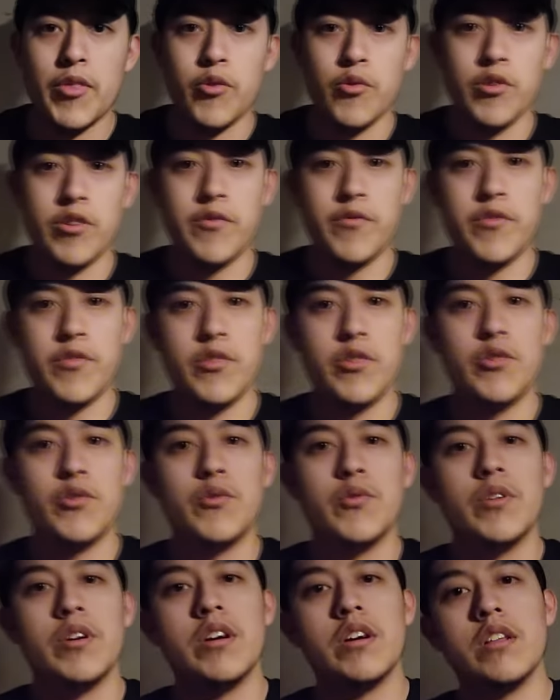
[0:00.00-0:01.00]
the
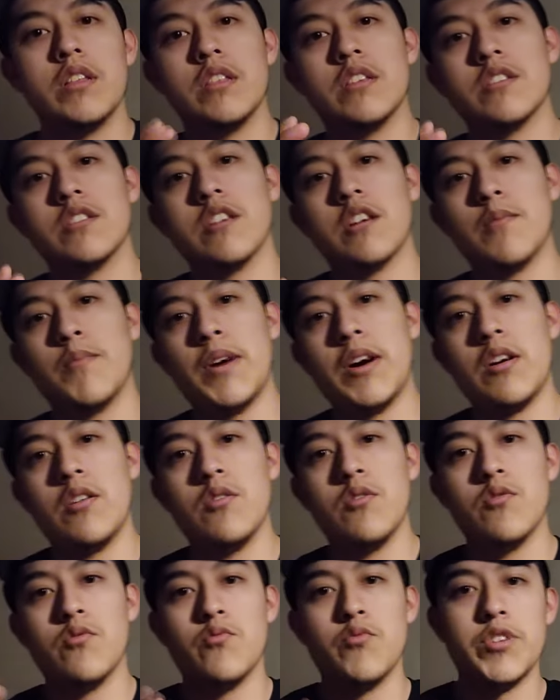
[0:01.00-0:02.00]
review. Let's talk
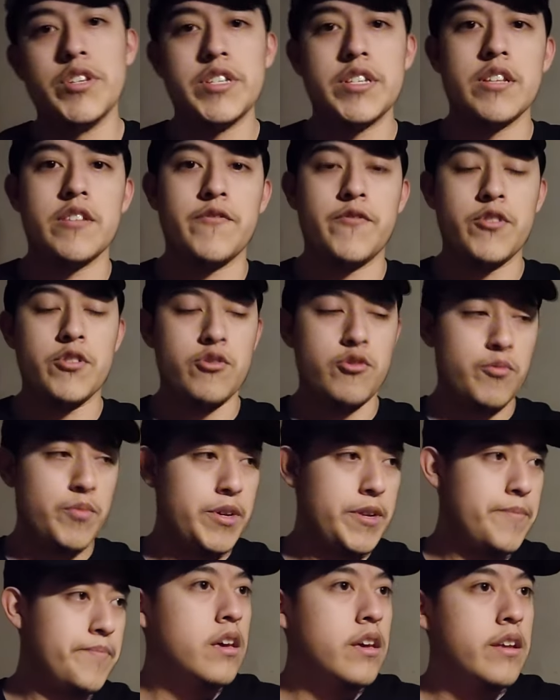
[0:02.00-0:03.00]
about reselling for a little
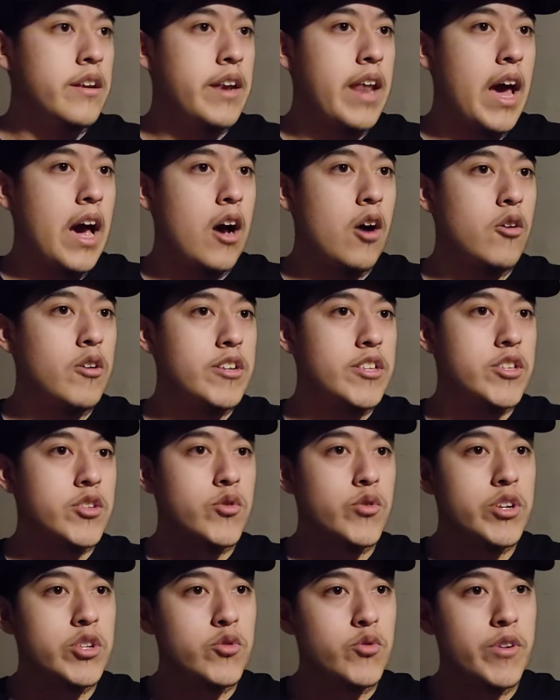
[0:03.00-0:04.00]
bit. Now, it's
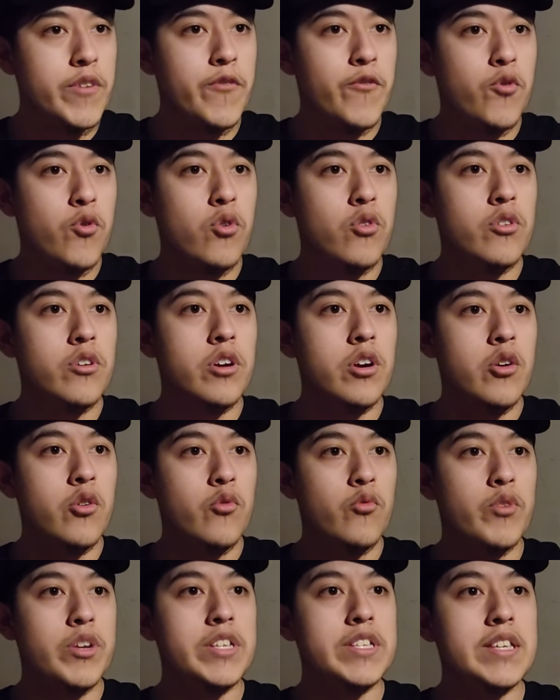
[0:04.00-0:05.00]
2024.
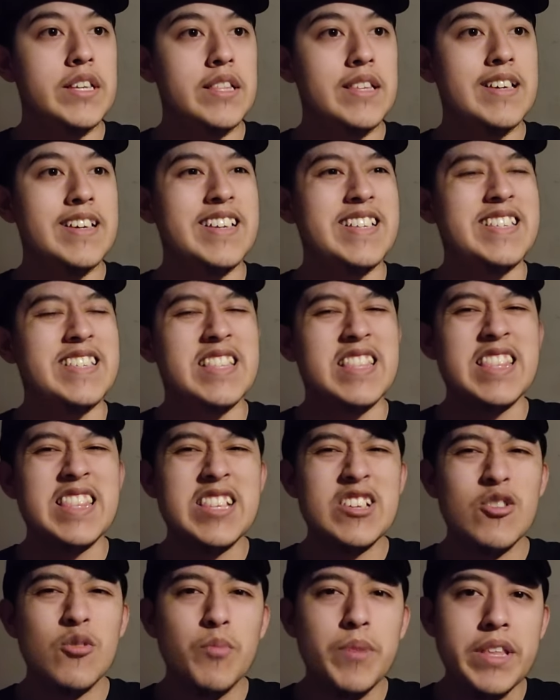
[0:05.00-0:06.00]
Reselling is a
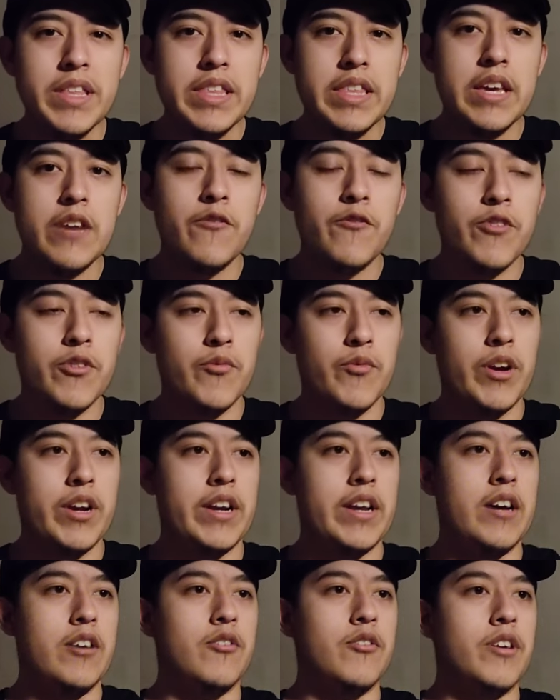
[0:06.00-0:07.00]
little bit different right
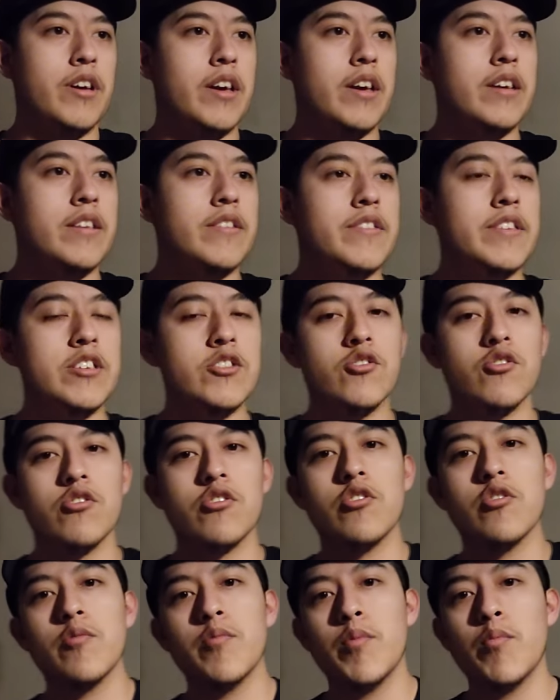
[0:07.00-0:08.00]
now, okay? Things are a
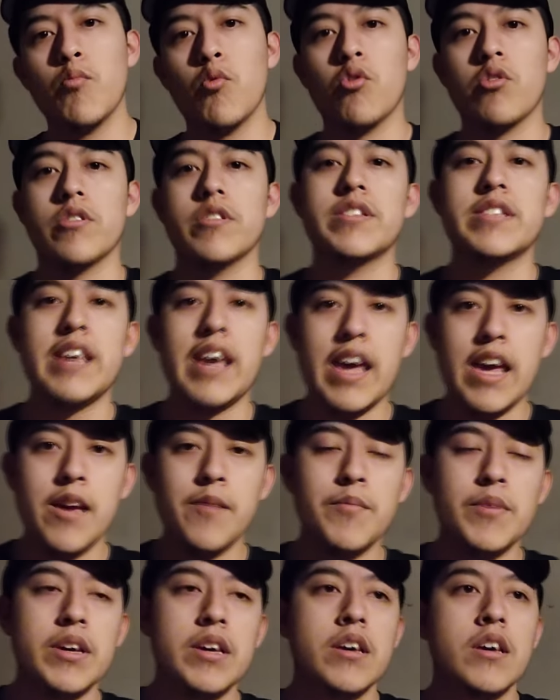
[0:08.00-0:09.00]
little bit more
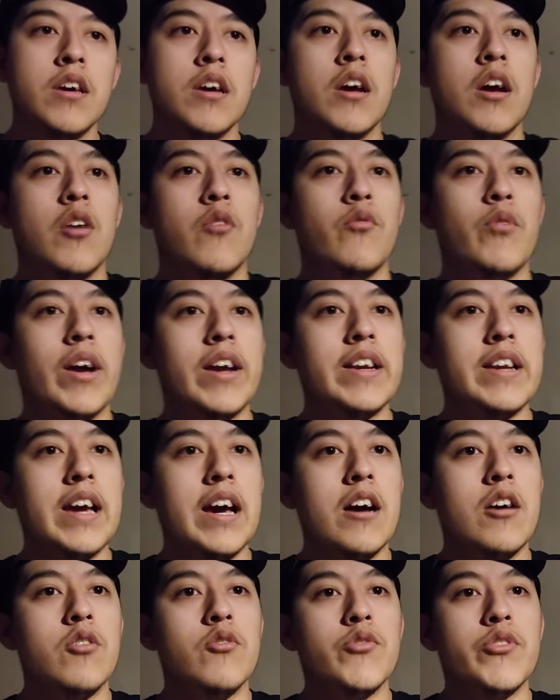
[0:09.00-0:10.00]
tame. Right
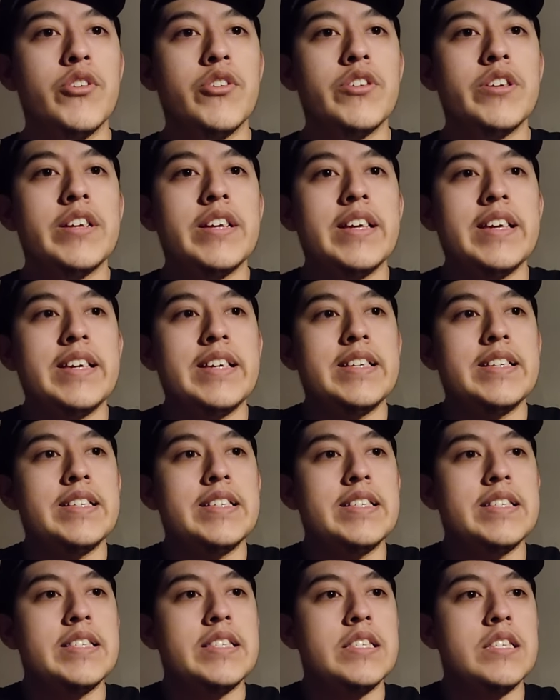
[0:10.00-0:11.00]
now, there
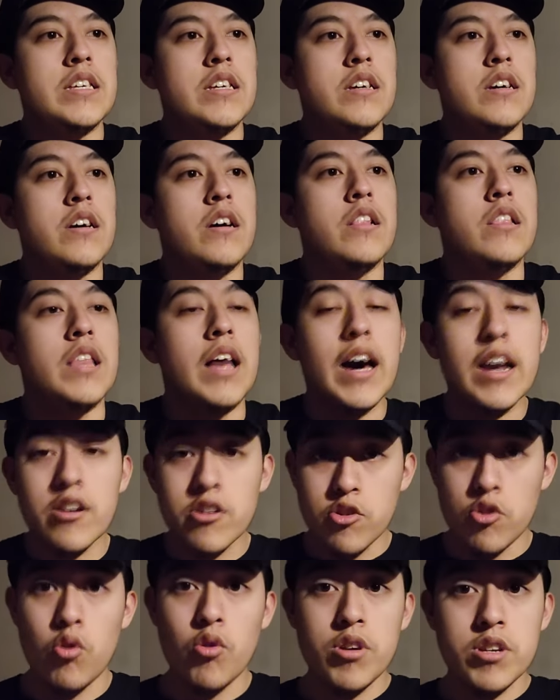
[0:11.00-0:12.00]
is a lot of
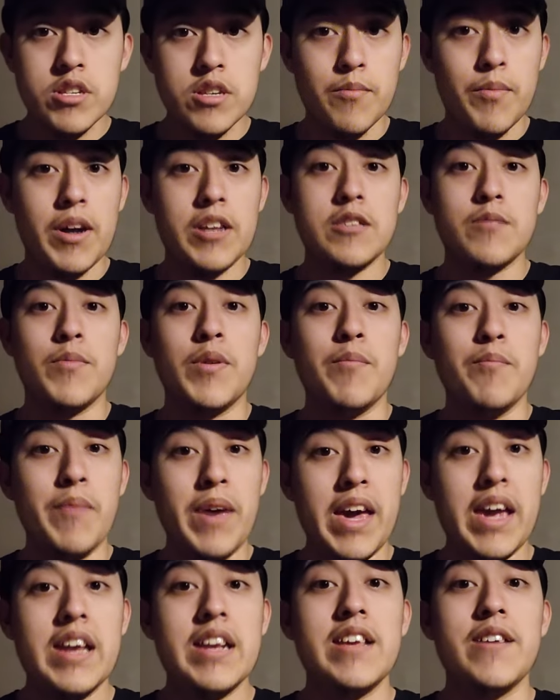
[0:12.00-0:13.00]
noise about to be
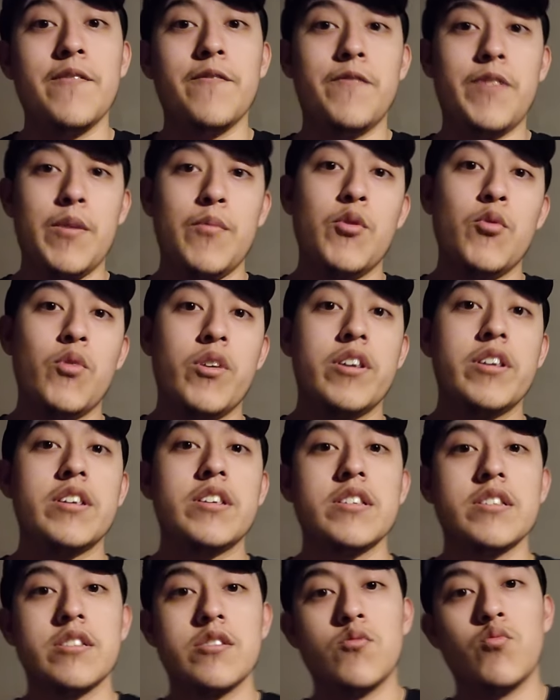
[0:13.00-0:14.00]
made in February
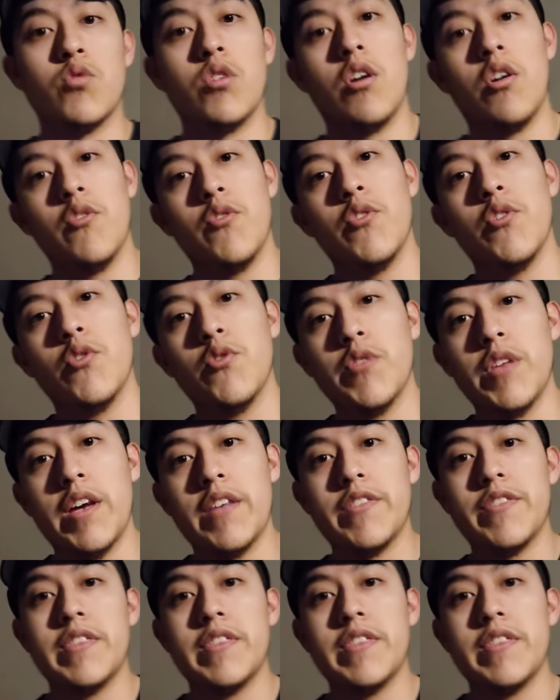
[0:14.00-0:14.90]
because we all know that